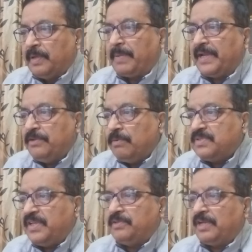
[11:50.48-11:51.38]
By
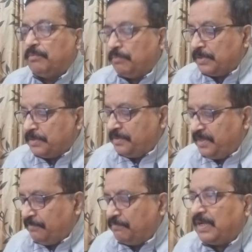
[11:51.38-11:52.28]
using the word
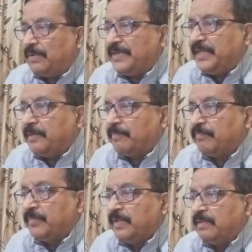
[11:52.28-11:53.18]
devouring,
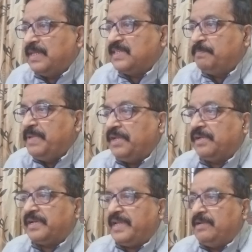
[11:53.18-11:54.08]
the
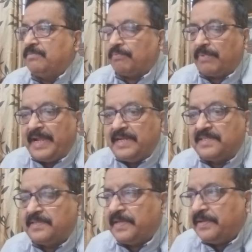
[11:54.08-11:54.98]
speaker
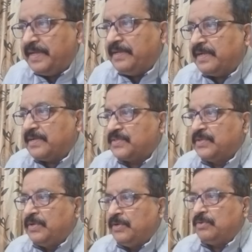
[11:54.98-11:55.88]
invites readers
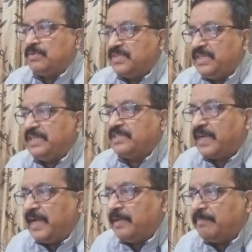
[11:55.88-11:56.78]
to see
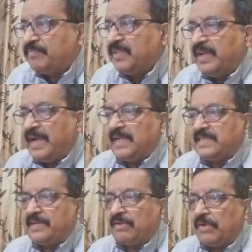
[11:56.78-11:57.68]
time
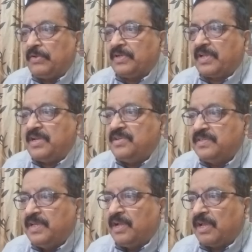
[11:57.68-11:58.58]
as an all
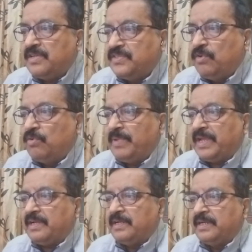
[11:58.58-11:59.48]

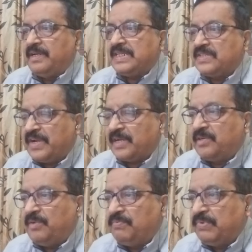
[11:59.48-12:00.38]
consuming,
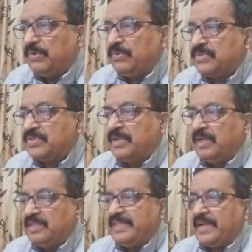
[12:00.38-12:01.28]
destructive force
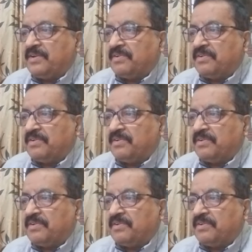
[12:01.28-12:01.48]
that